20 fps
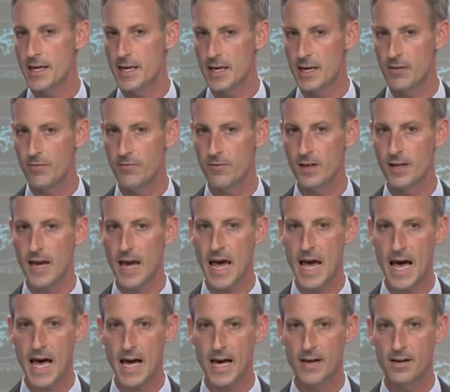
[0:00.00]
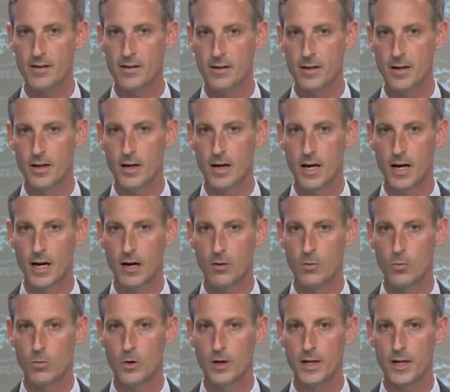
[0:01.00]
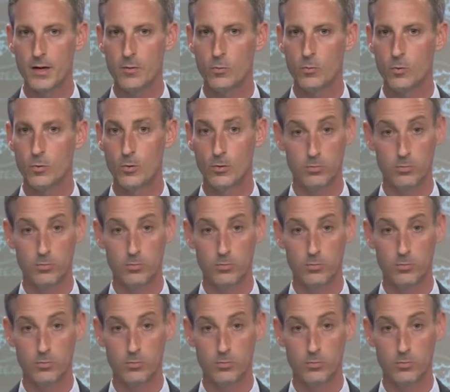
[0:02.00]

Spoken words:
if it had what it